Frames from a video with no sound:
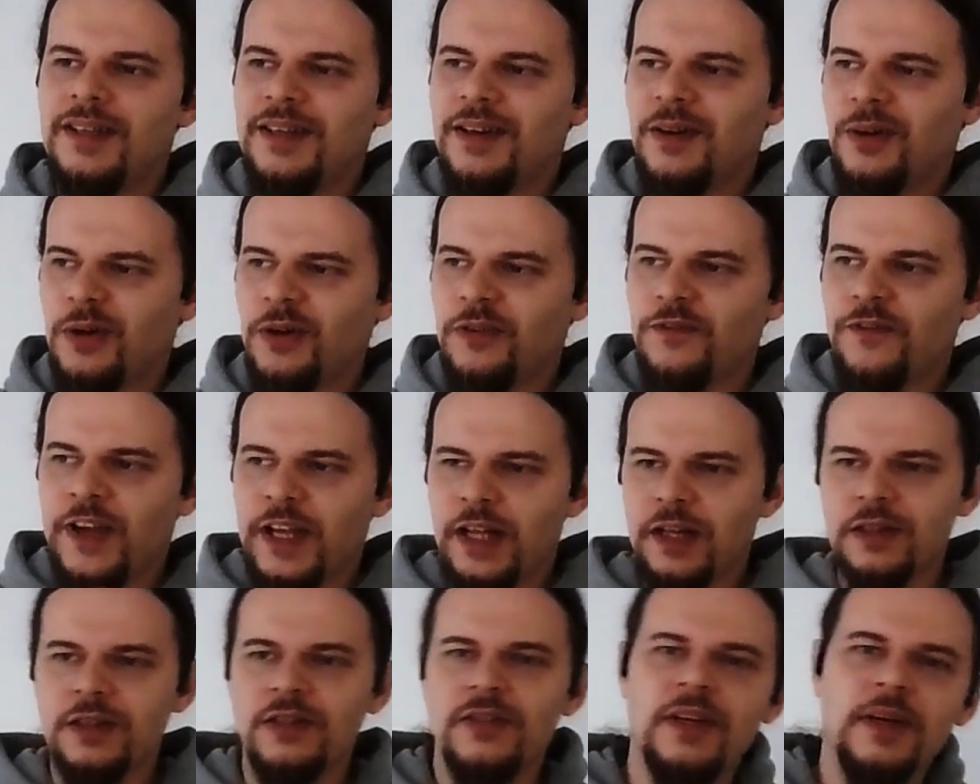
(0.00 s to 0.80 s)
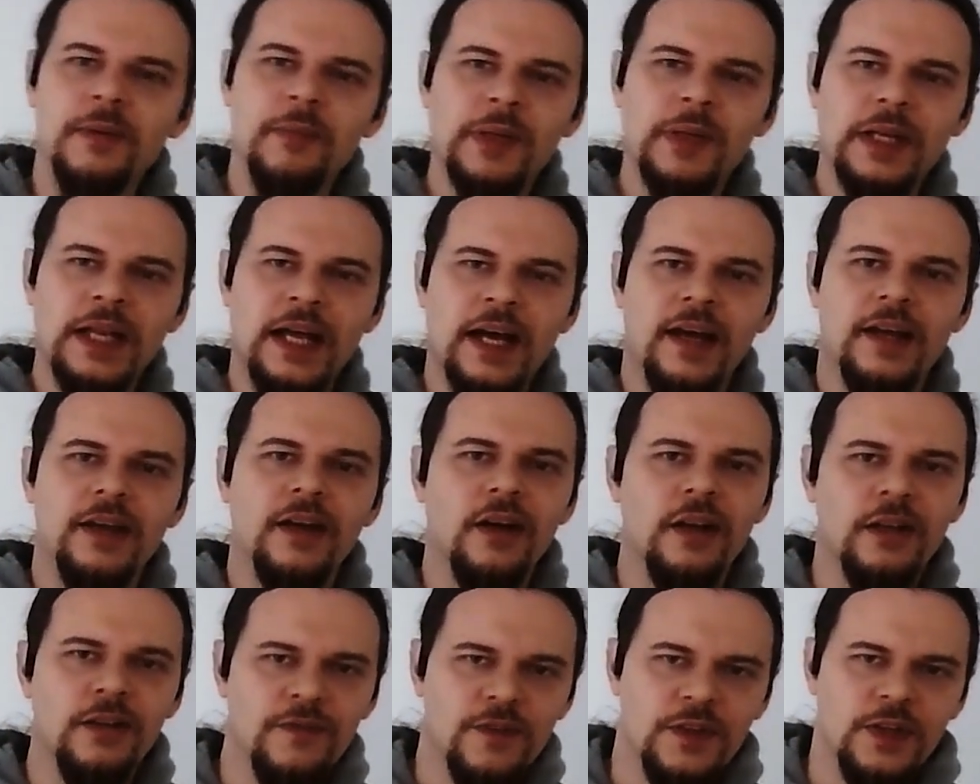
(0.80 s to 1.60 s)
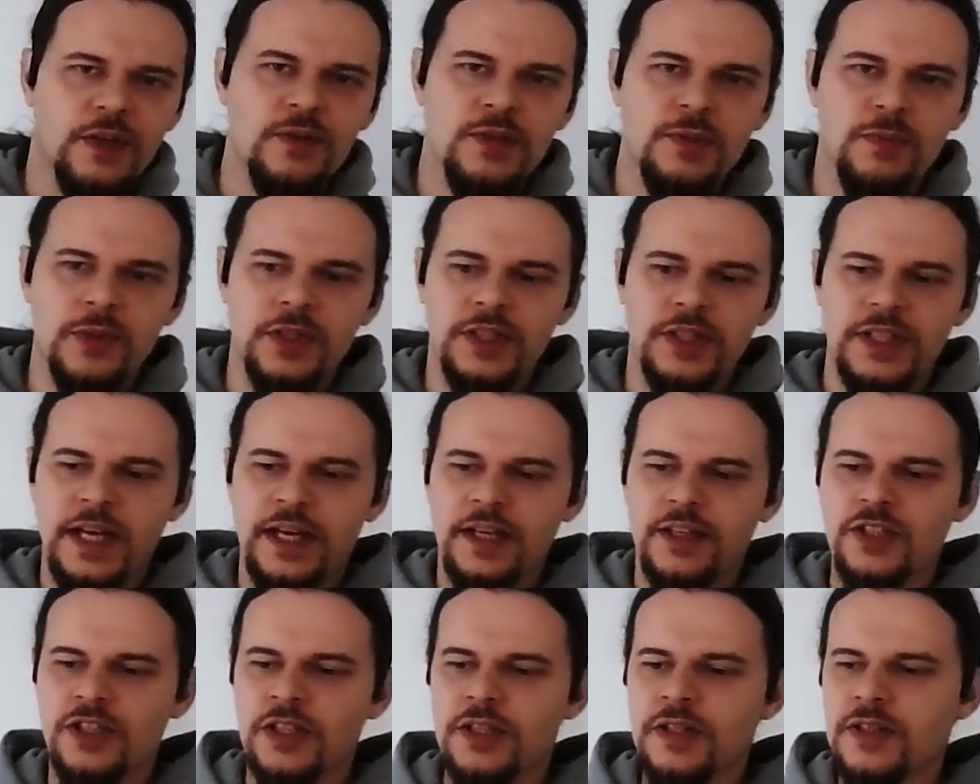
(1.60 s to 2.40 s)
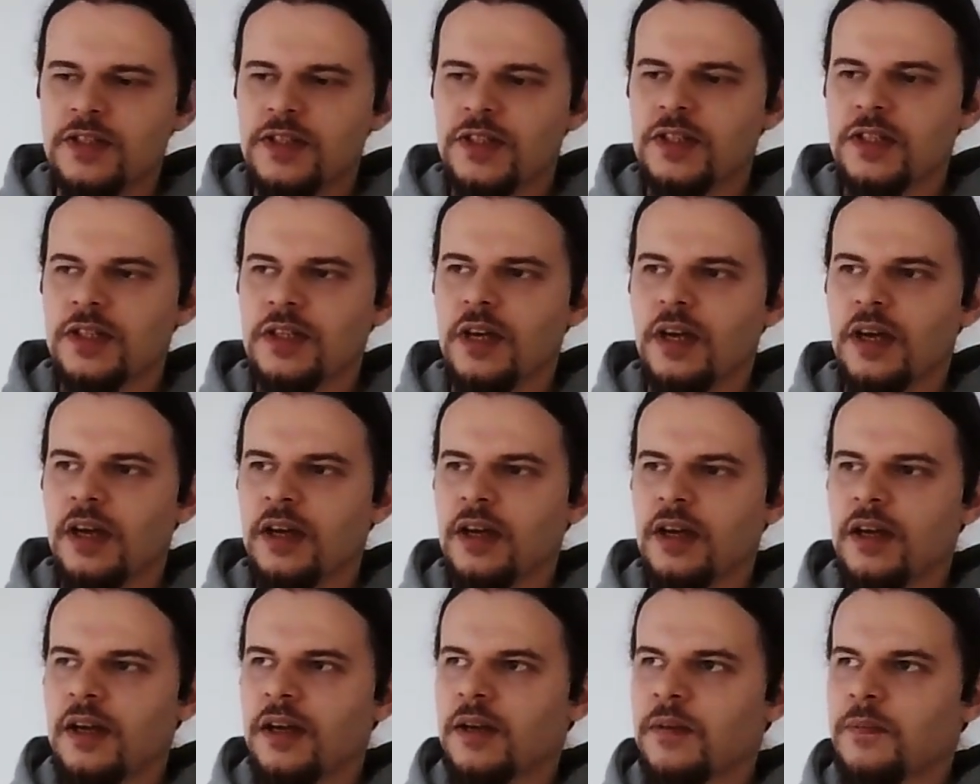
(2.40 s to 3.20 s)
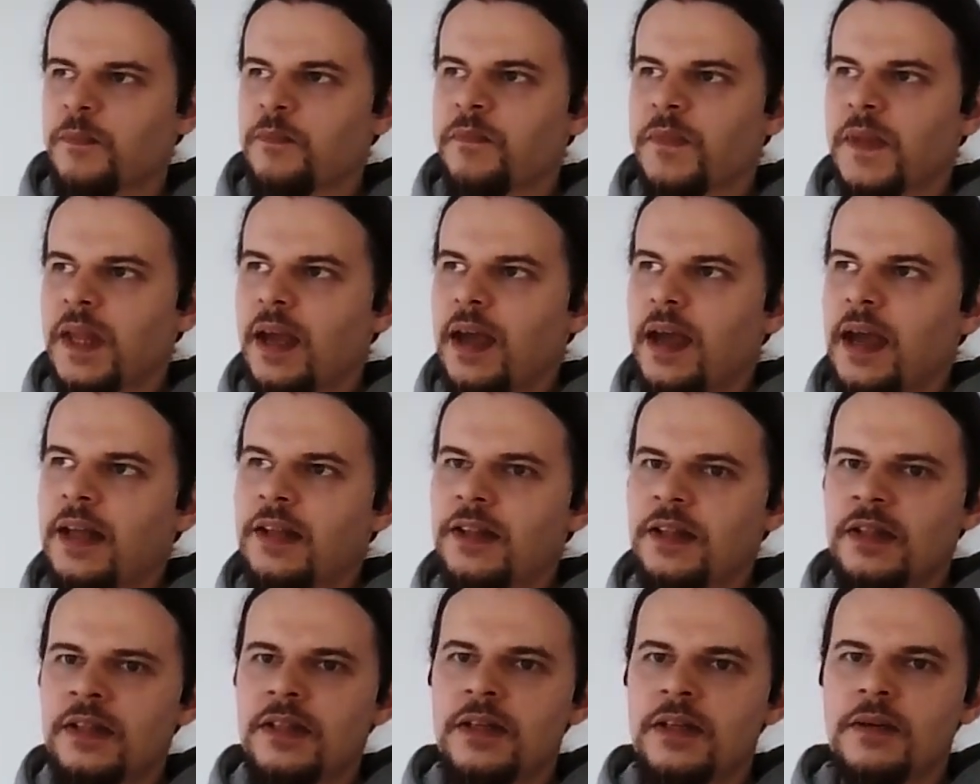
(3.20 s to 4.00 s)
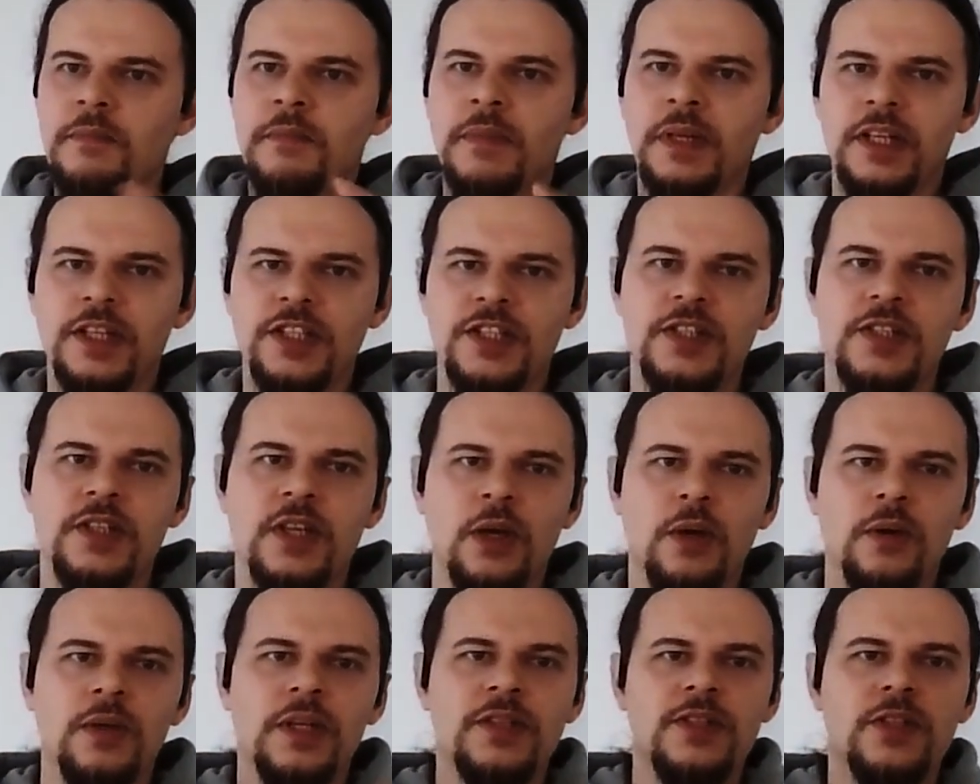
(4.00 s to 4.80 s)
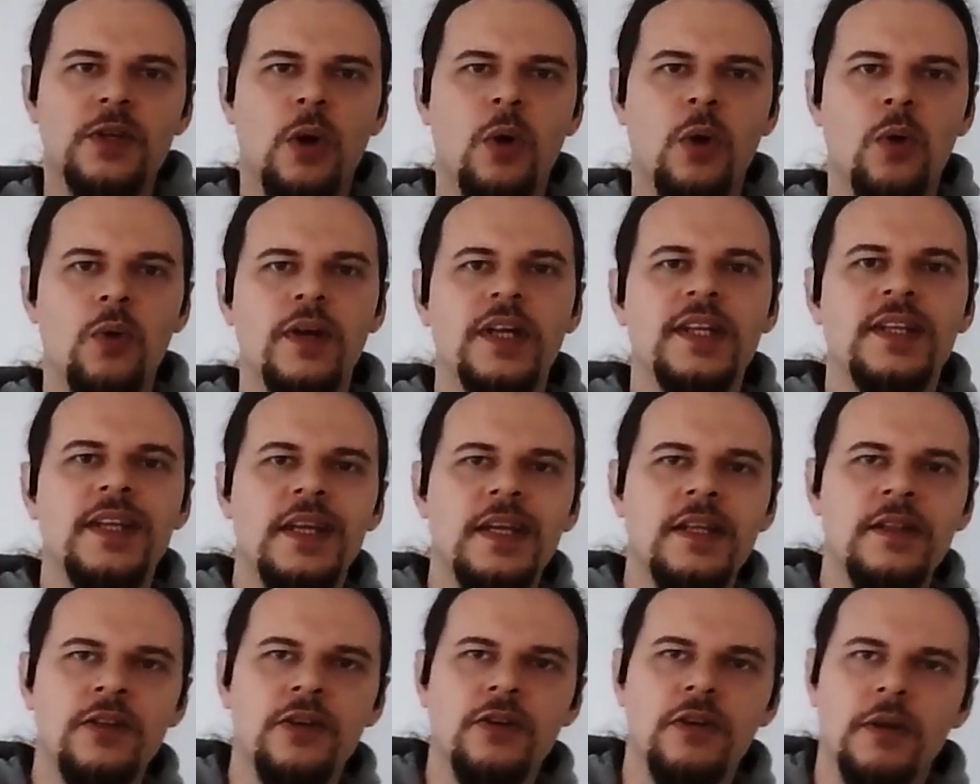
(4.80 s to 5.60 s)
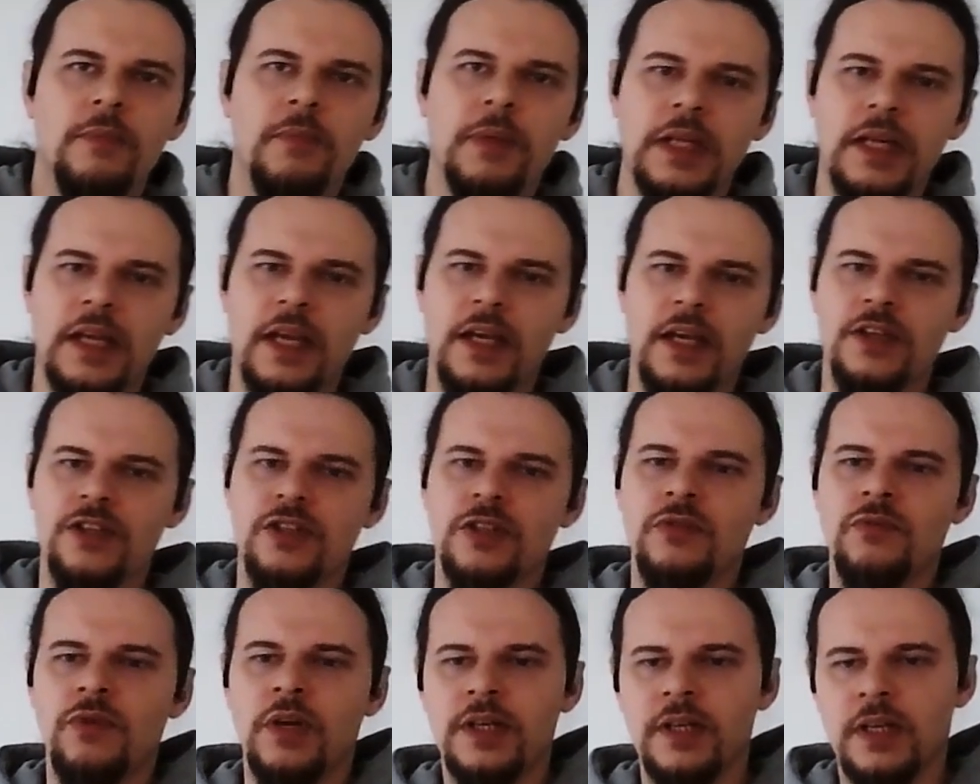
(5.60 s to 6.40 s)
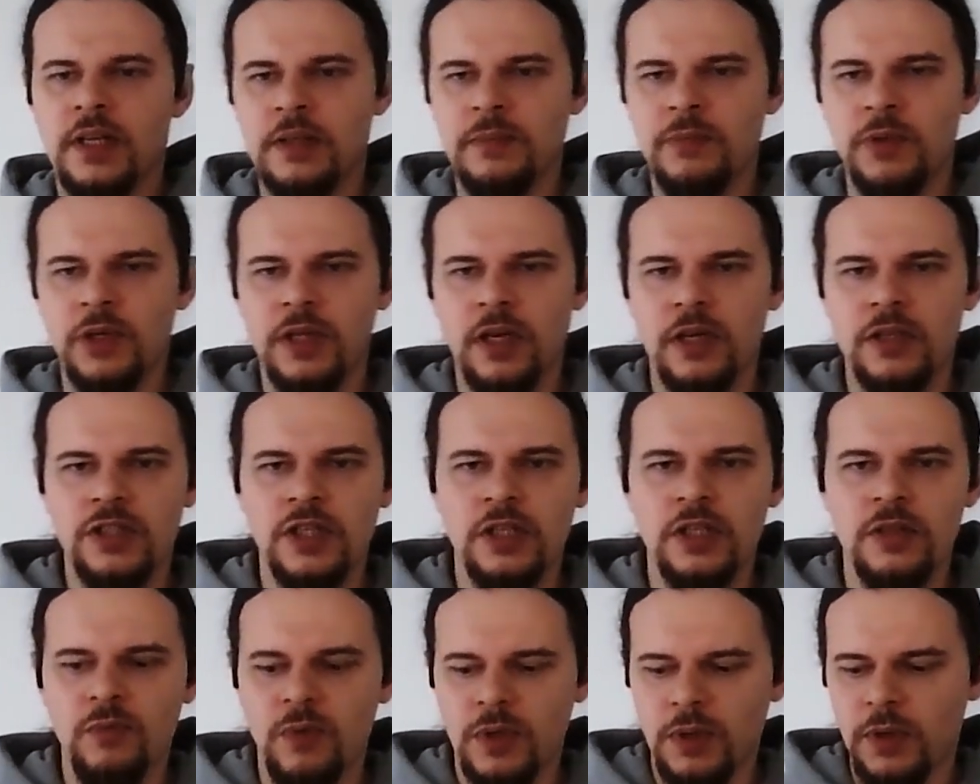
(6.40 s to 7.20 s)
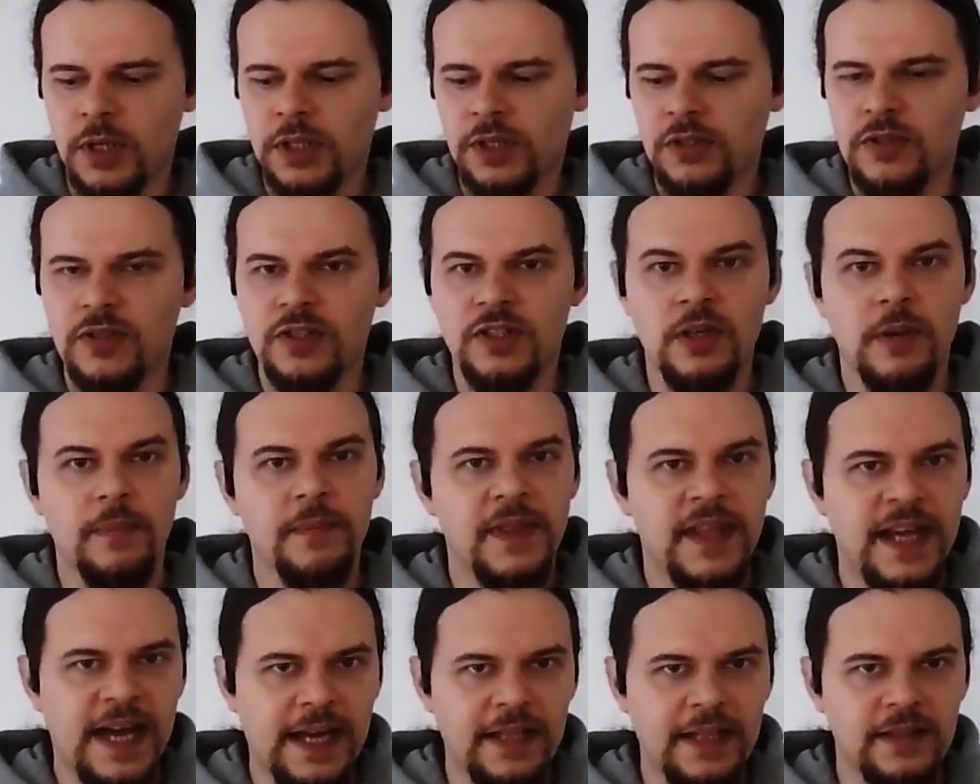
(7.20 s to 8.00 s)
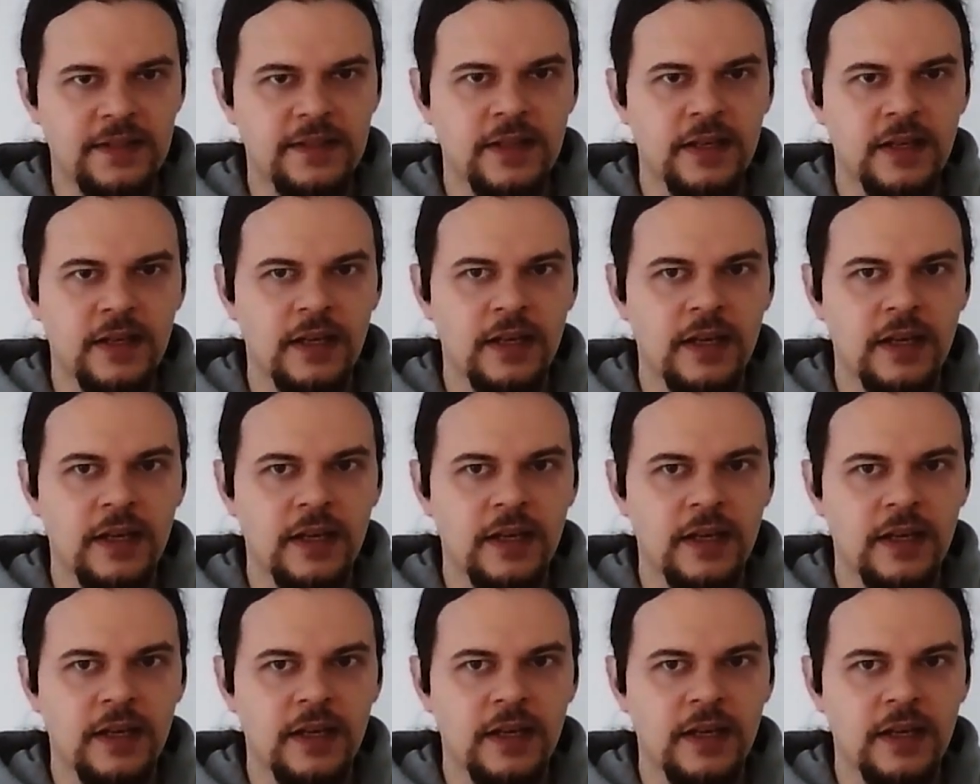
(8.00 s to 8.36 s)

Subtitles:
or failed to apply all of those protections, and malicious code is already in your application running in production, we want to stop that.